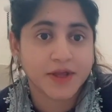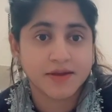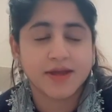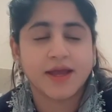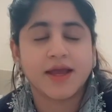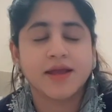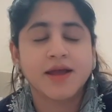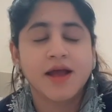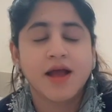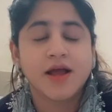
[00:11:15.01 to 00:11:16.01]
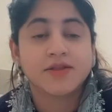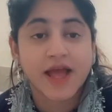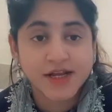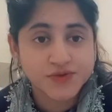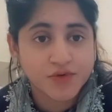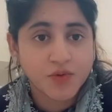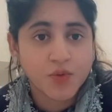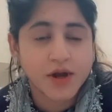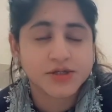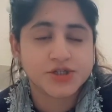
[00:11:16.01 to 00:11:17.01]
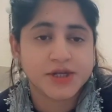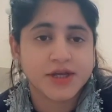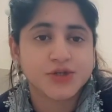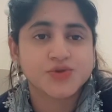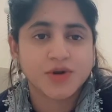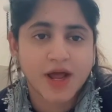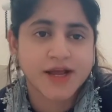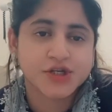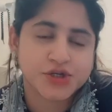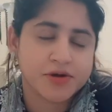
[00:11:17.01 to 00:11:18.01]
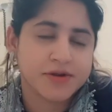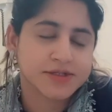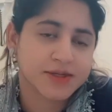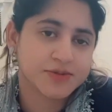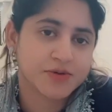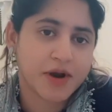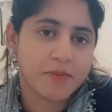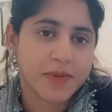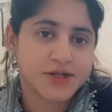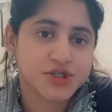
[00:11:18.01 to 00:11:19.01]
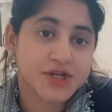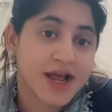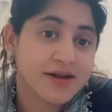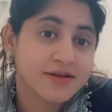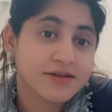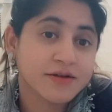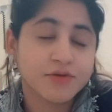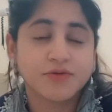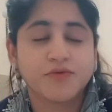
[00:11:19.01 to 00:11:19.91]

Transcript: Okay, thanks for watching. Do like, share and subscribe my channel.